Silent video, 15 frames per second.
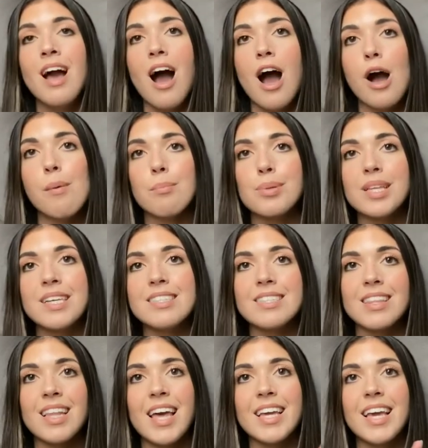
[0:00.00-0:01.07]
um, please
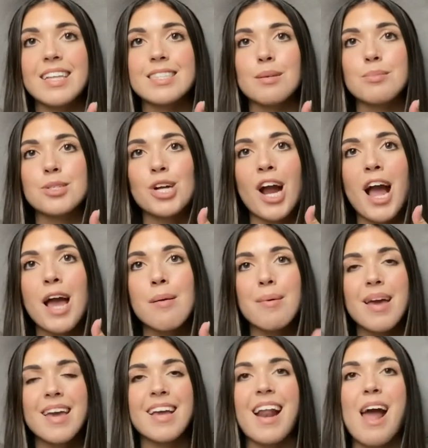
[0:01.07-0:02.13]
like and subscribe,
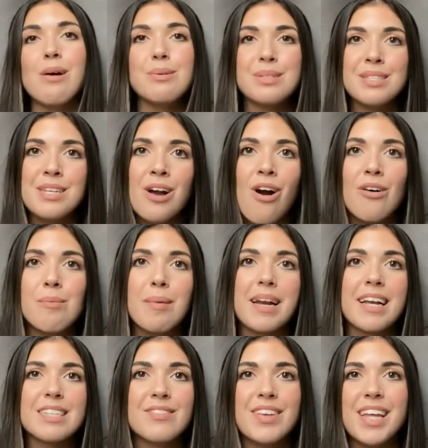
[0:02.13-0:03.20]
and I will see y'all in my
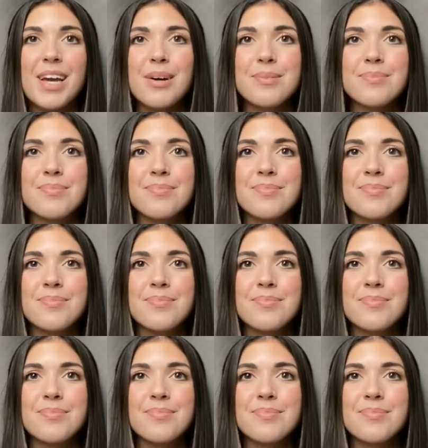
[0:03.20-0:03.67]
next video.